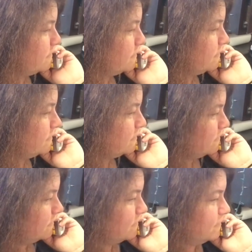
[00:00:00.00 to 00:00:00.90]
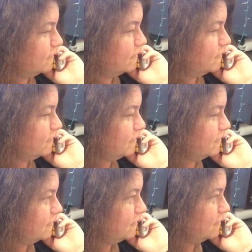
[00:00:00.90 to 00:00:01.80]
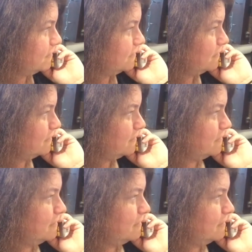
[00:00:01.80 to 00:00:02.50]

[no speech]